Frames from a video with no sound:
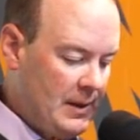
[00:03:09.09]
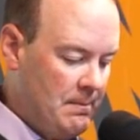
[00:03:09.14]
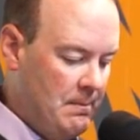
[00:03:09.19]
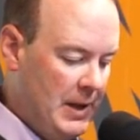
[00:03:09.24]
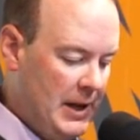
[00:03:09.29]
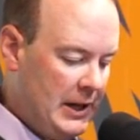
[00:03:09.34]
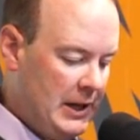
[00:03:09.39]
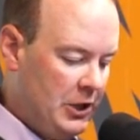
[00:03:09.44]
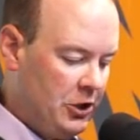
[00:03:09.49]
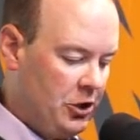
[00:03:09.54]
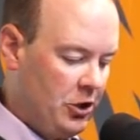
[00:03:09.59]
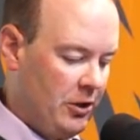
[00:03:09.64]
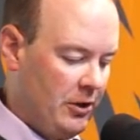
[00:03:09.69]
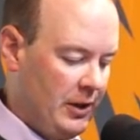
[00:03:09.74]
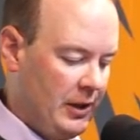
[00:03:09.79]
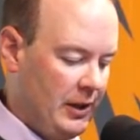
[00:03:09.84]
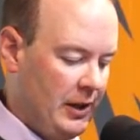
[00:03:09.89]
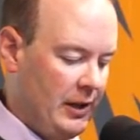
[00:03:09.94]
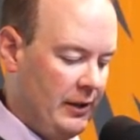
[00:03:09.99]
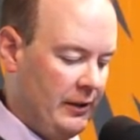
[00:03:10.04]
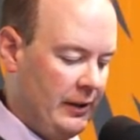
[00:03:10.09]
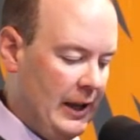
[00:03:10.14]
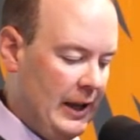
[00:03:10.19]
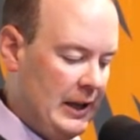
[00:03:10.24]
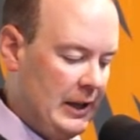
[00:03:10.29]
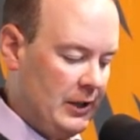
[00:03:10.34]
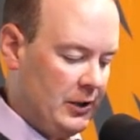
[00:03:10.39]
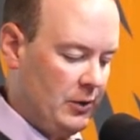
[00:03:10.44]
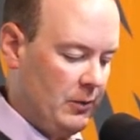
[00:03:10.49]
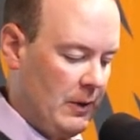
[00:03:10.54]
making sure that the
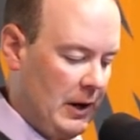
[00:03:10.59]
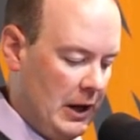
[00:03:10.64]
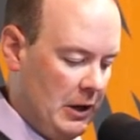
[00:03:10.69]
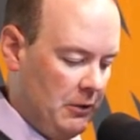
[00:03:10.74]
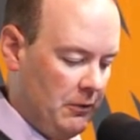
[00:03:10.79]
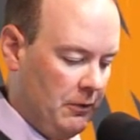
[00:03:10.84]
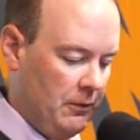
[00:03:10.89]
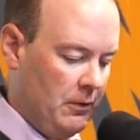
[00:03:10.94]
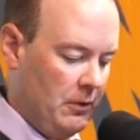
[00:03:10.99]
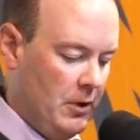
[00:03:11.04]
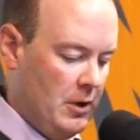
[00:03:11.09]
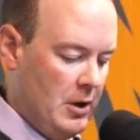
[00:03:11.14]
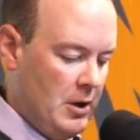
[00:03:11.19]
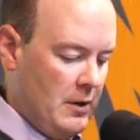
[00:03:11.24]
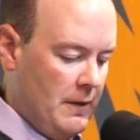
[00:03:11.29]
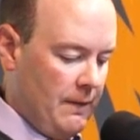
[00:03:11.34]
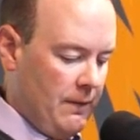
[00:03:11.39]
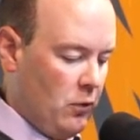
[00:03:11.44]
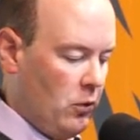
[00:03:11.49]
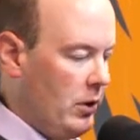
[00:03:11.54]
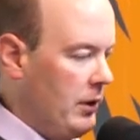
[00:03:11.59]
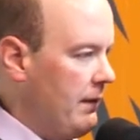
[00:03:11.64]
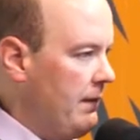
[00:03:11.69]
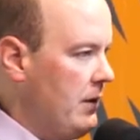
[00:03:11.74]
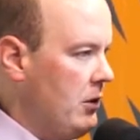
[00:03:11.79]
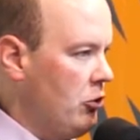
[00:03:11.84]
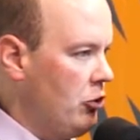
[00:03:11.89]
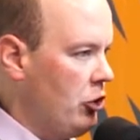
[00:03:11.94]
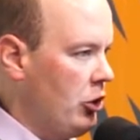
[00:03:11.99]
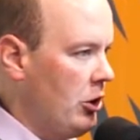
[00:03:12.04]
lake is around for the
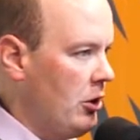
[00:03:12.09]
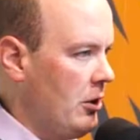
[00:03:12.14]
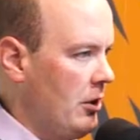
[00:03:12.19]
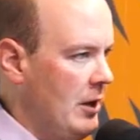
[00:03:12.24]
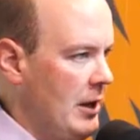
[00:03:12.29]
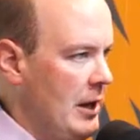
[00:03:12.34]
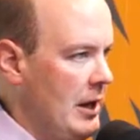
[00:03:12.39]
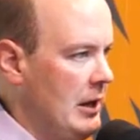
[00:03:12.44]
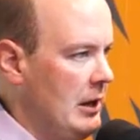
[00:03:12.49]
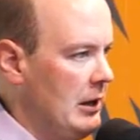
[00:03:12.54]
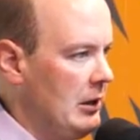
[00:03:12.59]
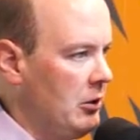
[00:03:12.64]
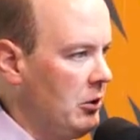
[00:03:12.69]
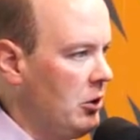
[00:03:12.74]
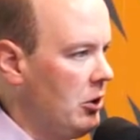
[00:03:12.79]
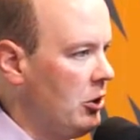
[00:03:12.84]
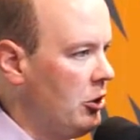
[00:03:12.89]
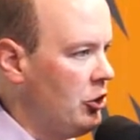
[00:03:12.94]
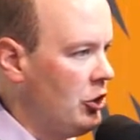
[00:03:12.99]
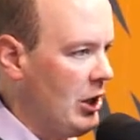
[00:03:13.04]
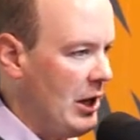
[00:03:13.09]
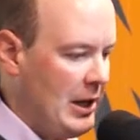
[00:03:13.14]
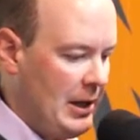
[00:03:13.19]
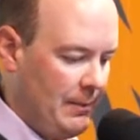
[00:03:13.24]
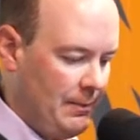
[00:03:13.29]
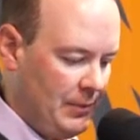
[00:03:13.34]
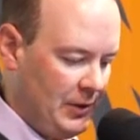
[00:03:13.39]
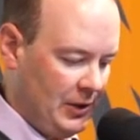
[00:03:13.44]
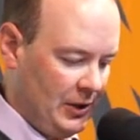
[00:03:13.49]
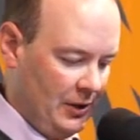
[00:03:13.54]
future and in good
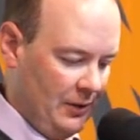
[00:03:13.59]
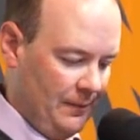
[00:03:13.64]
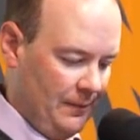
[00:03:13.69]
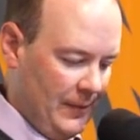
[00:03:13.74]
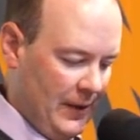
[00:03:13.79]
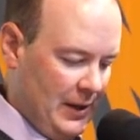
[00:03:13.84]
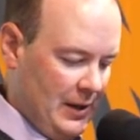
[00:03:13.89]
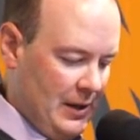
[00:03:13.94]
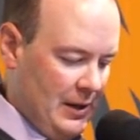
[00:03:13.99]
shape. So.